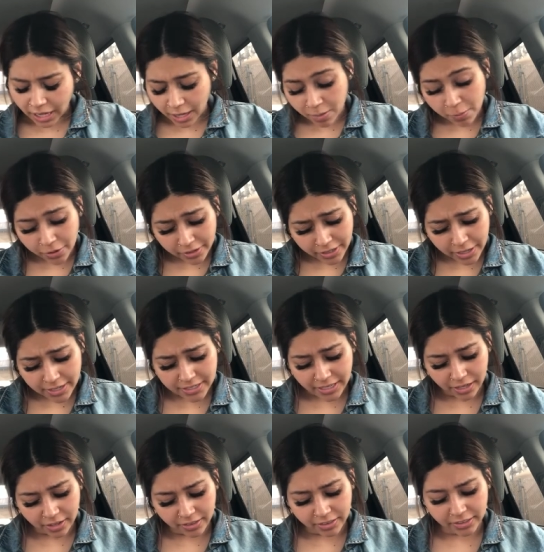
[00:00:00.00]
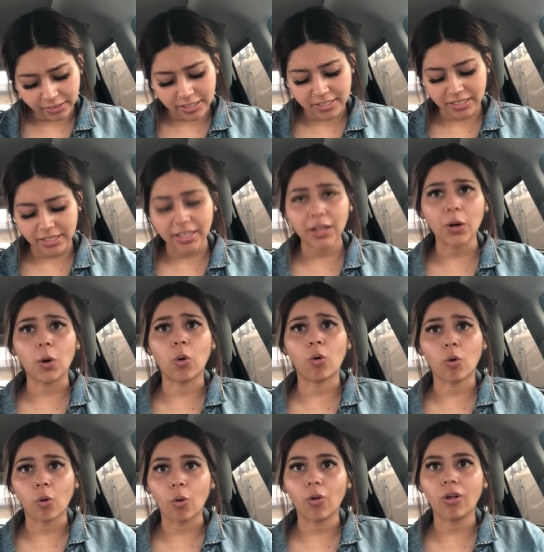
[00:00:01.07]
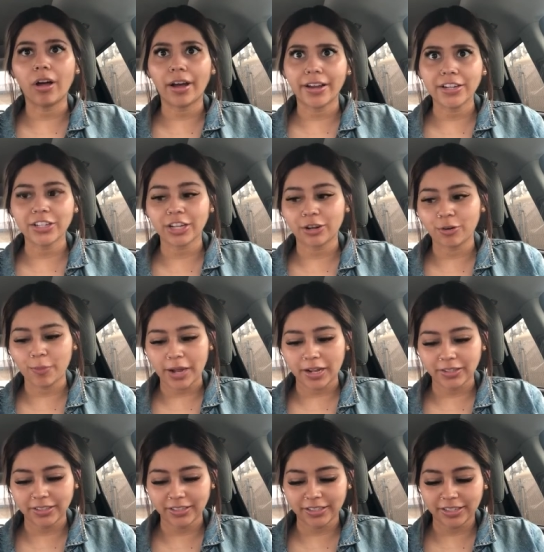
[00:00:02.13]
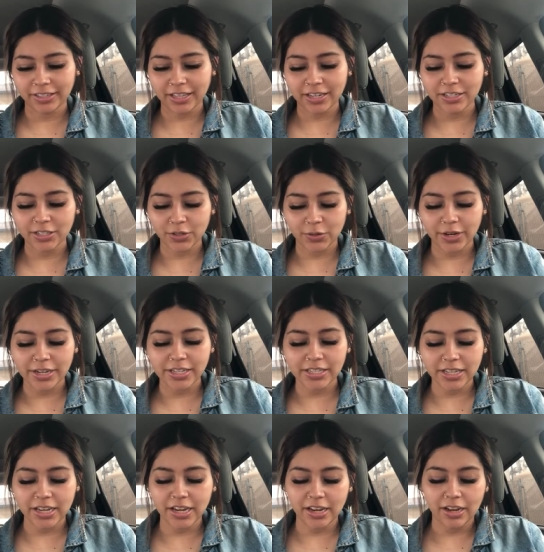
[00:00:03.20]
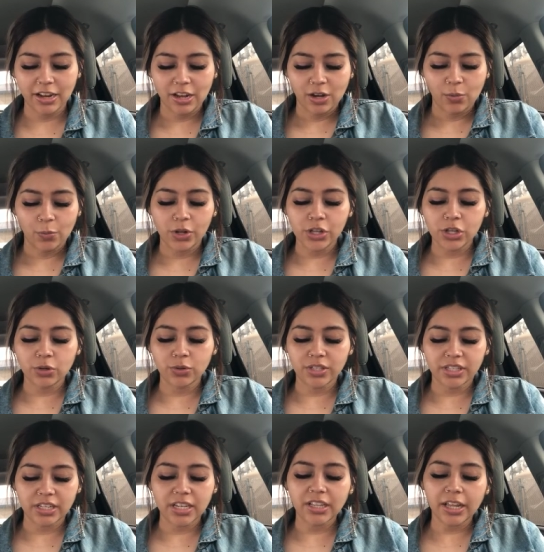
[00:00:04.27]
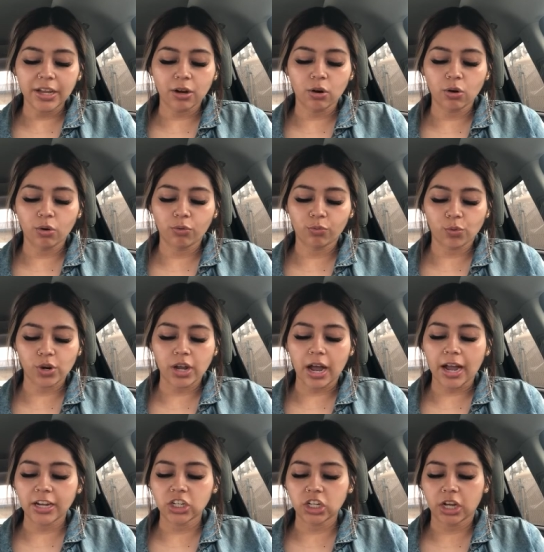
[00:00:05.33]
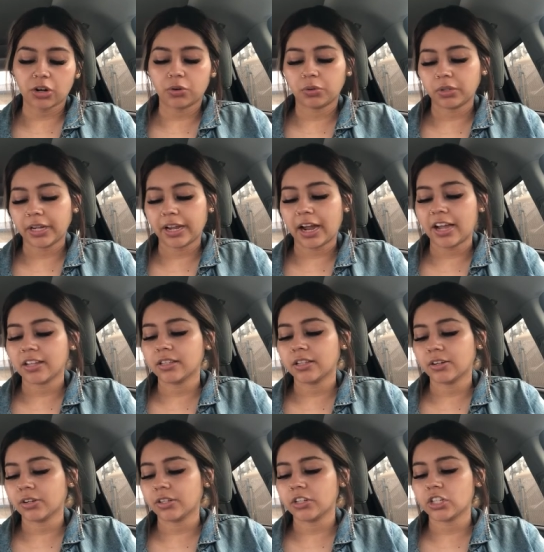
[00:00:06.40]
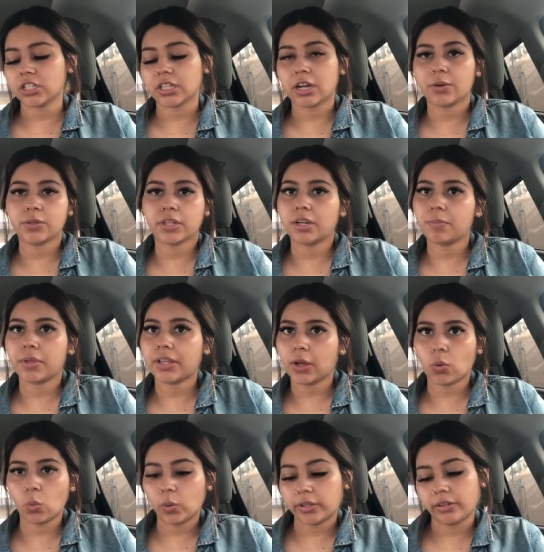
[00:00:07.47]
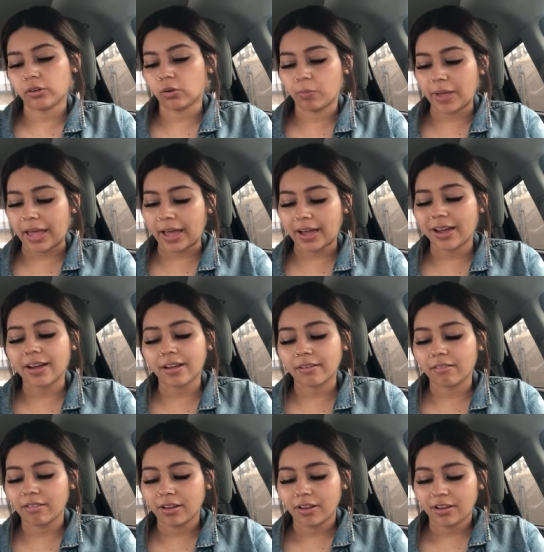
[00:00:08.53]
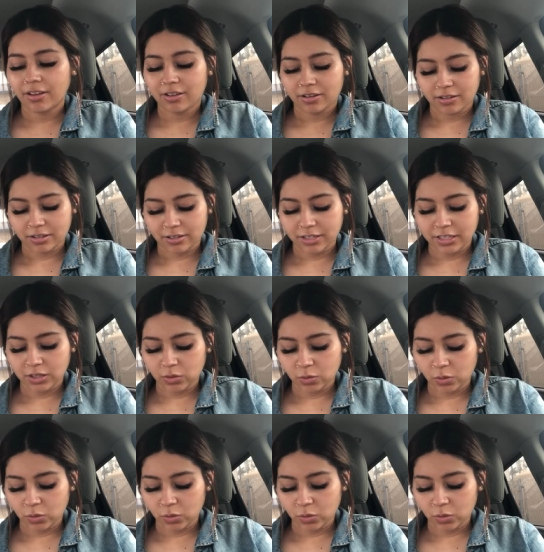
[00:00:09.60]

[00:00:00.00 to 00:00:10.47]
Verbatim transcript: I'm really excited that they sent like a whole eyeshadow palette. Like that is crazy. When you see like, oh, free eyeshadow, like I literally just thought it was going to be like one little pan, not like the